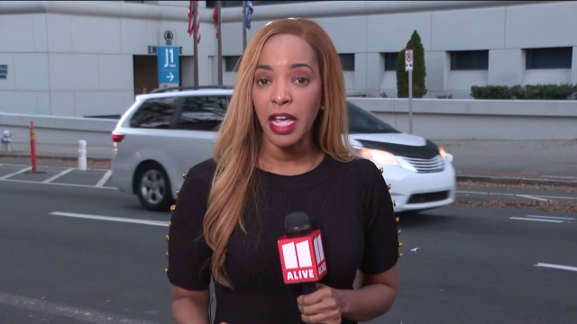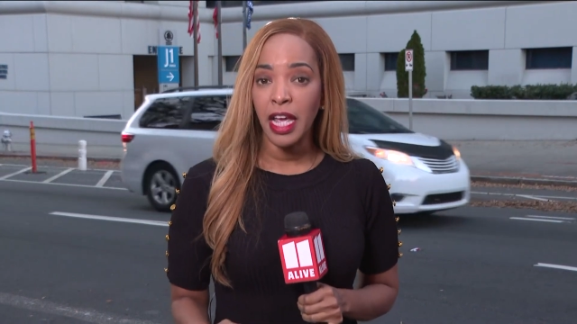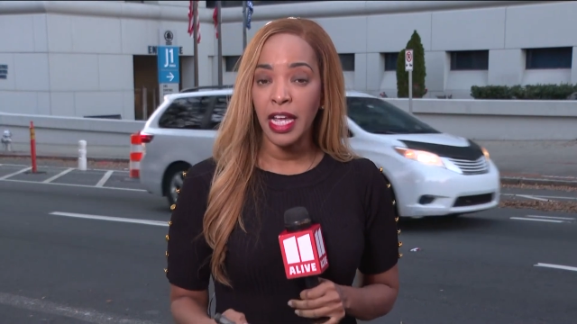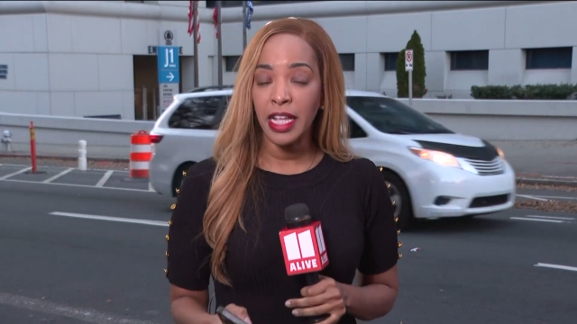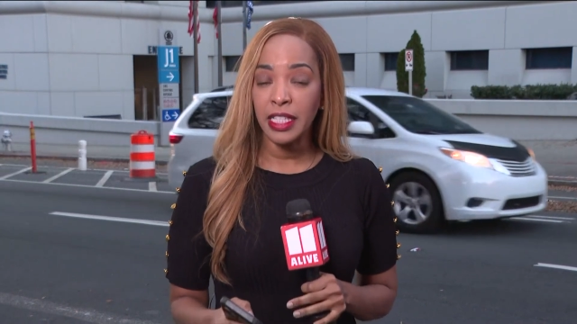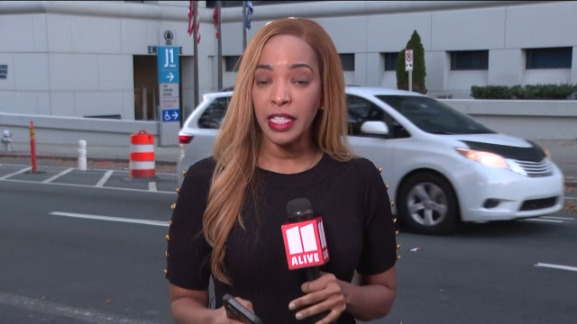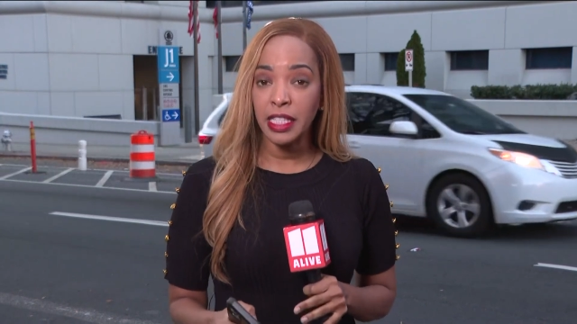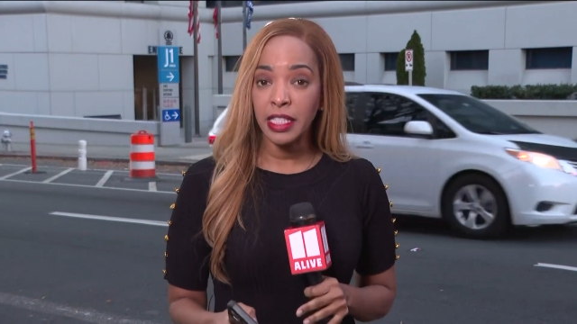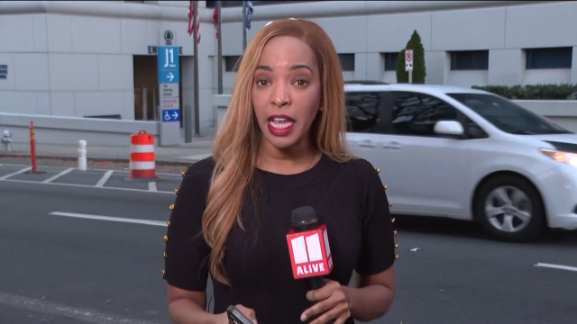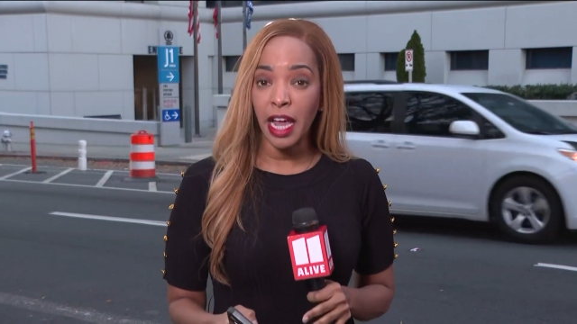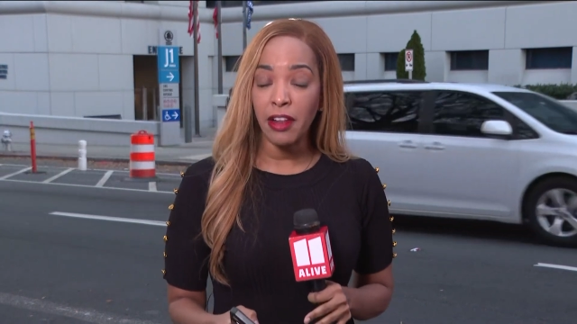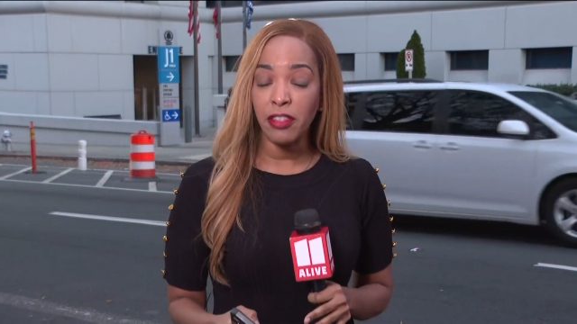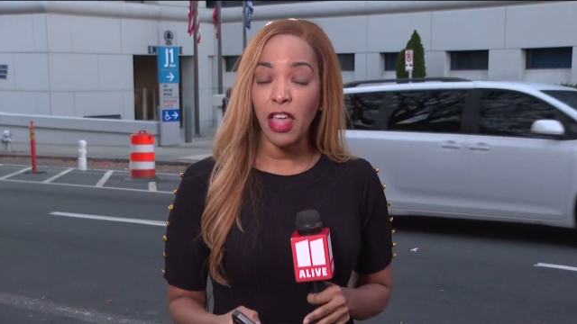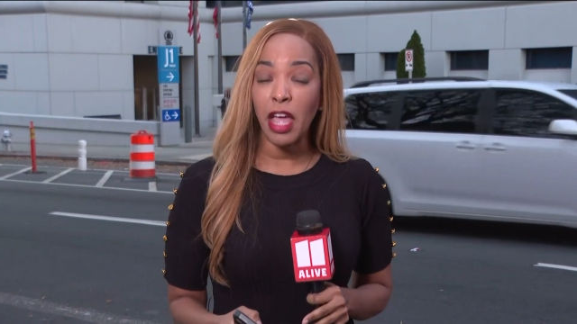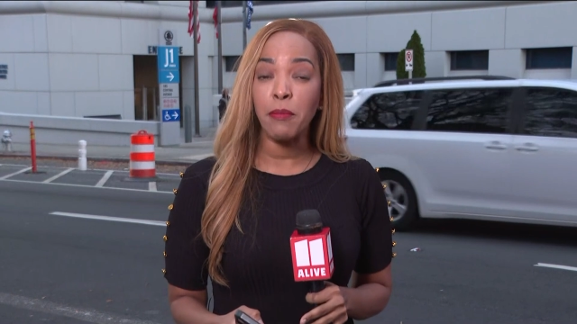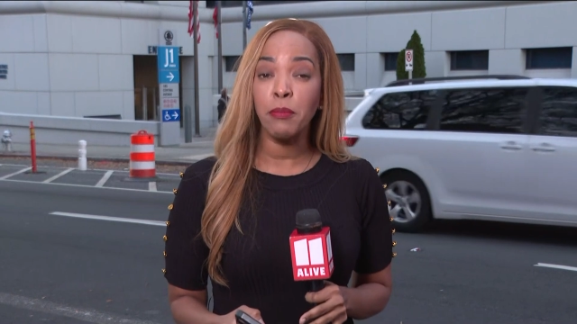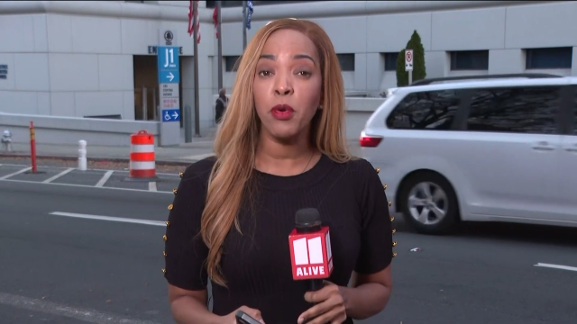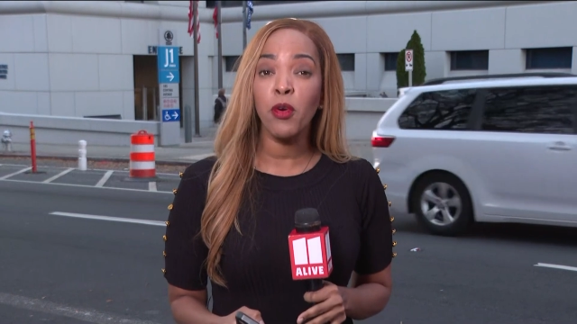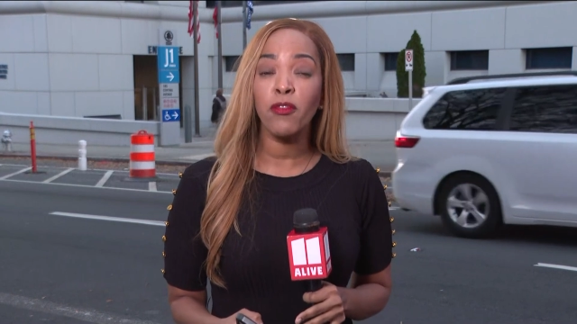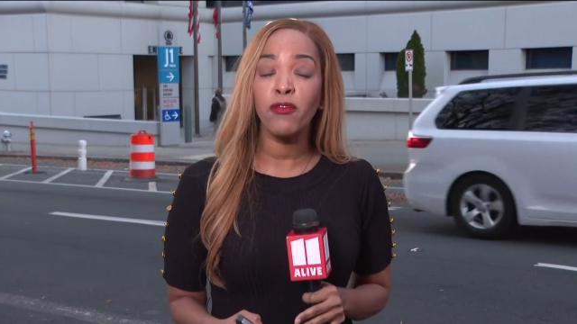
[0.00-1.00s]
Instead,
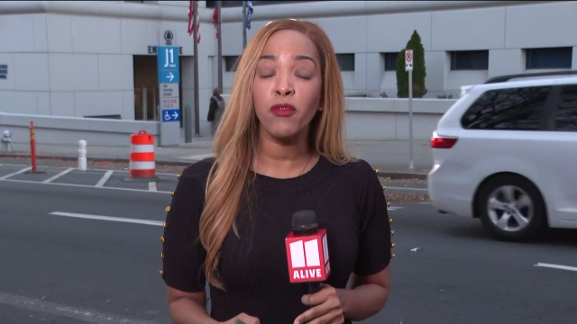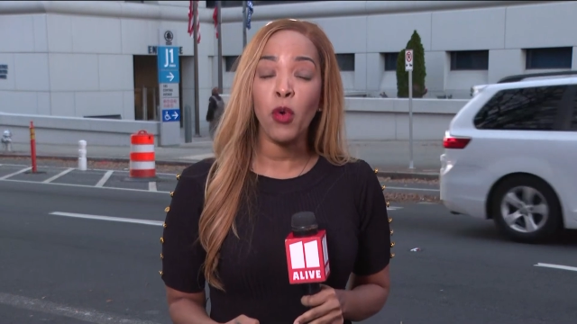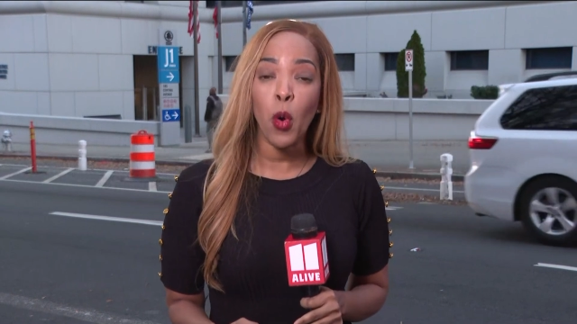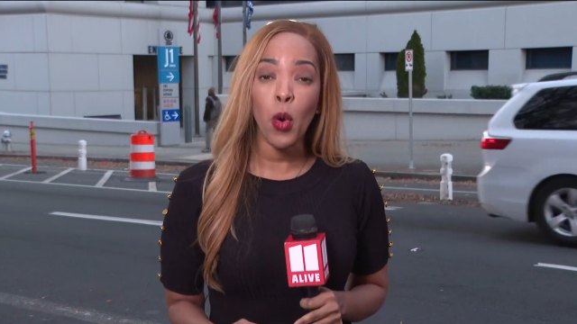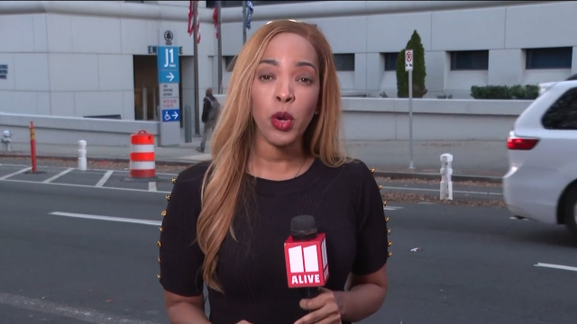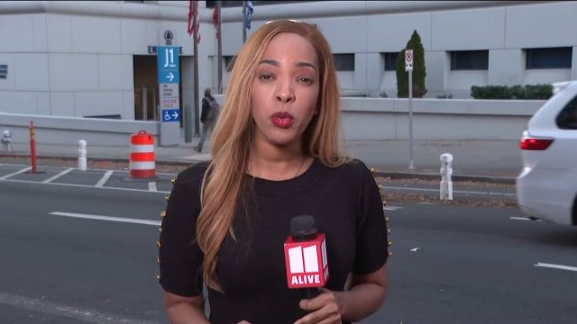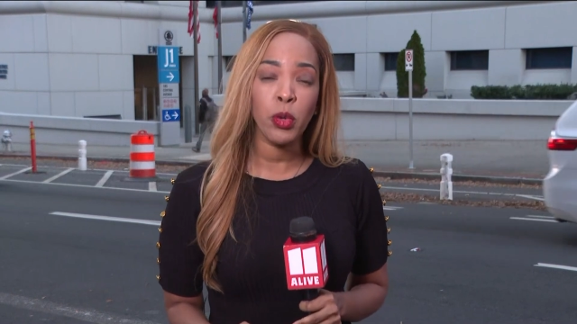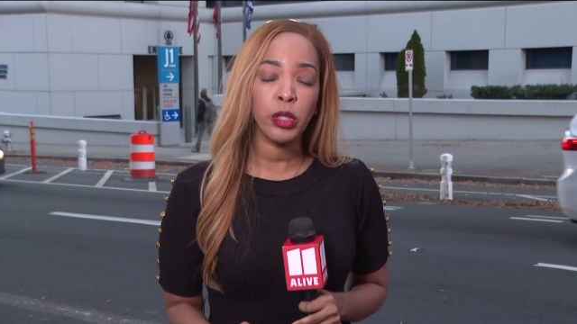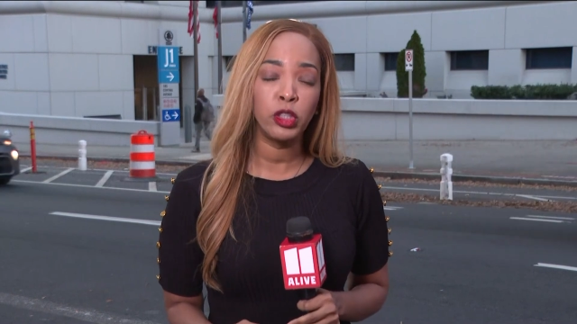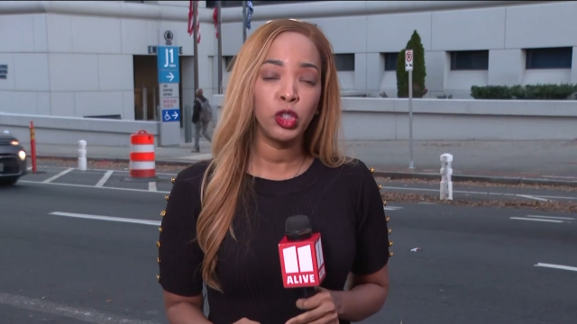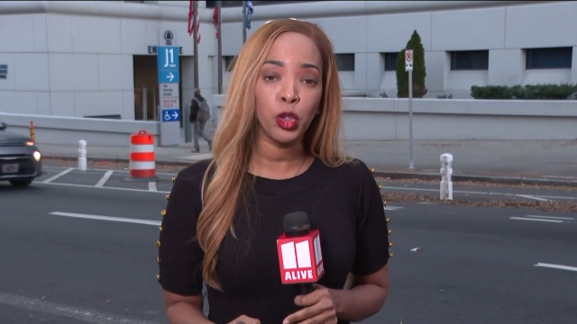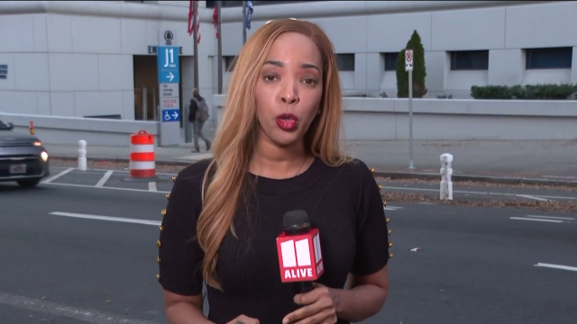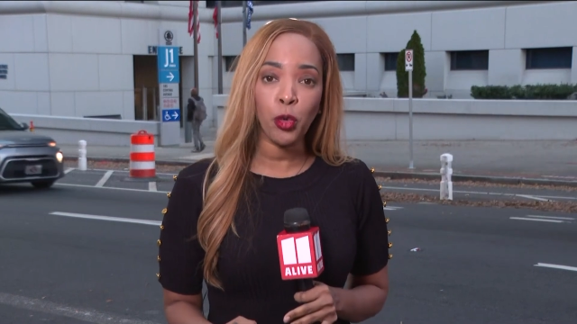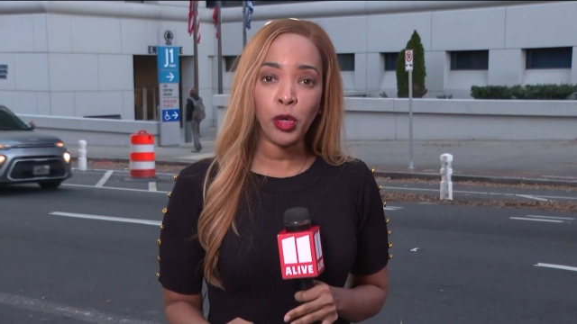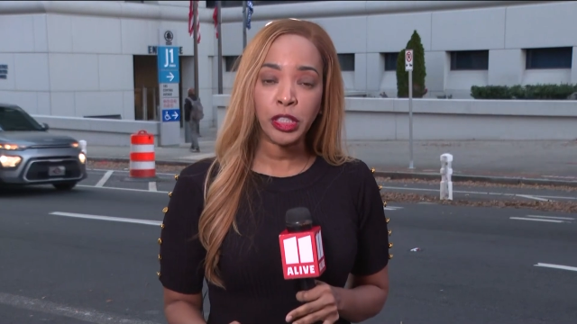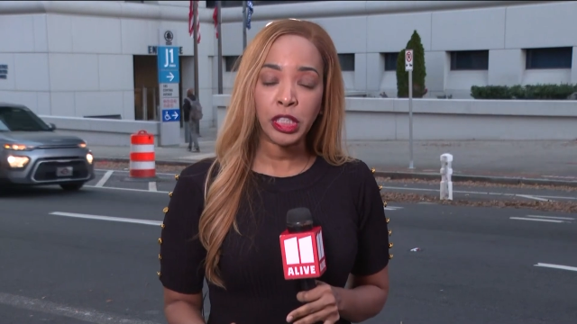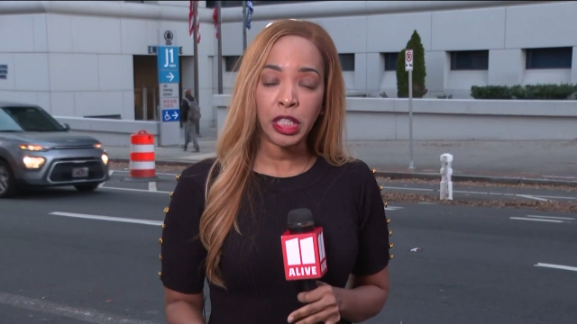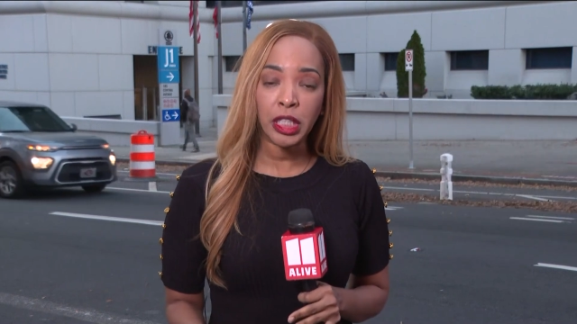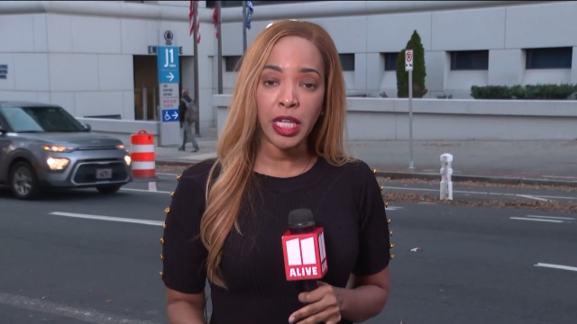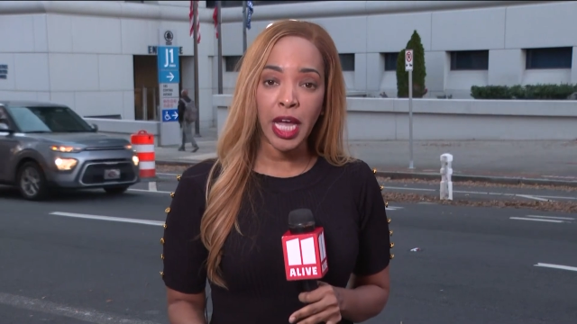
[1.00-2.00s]
they moved forward with
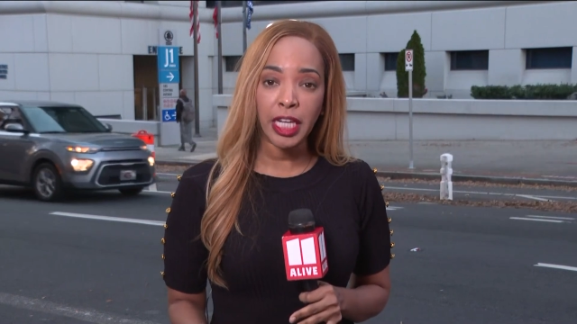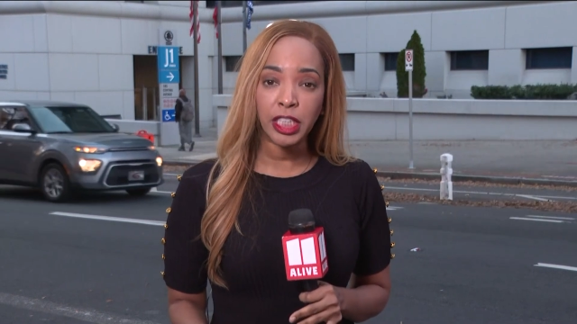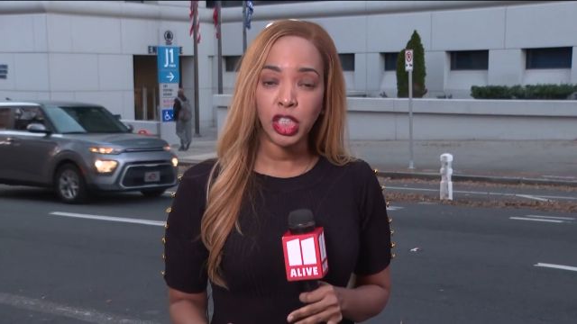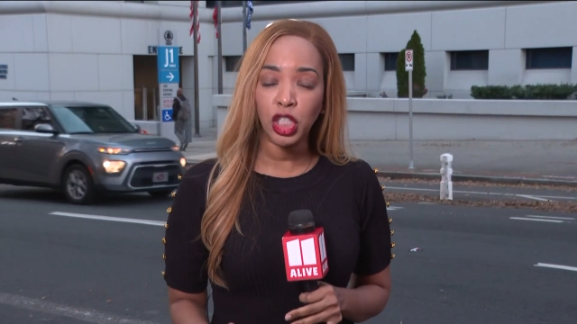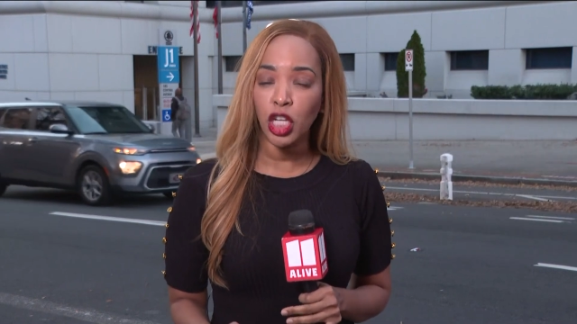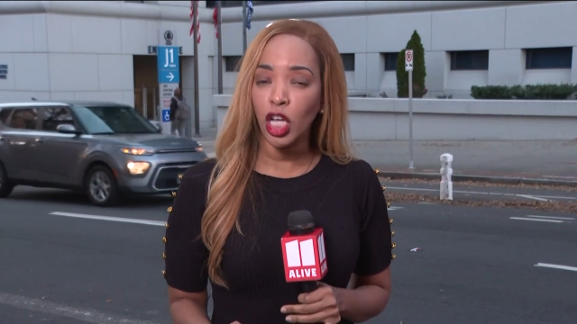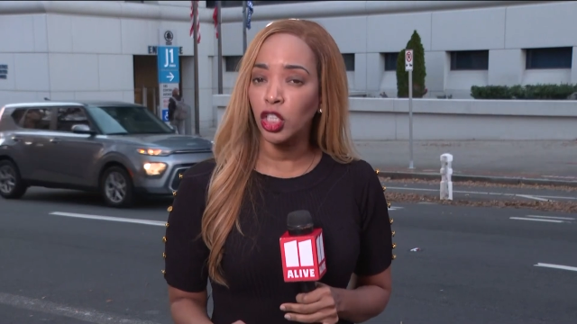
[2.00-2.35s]
jury selection.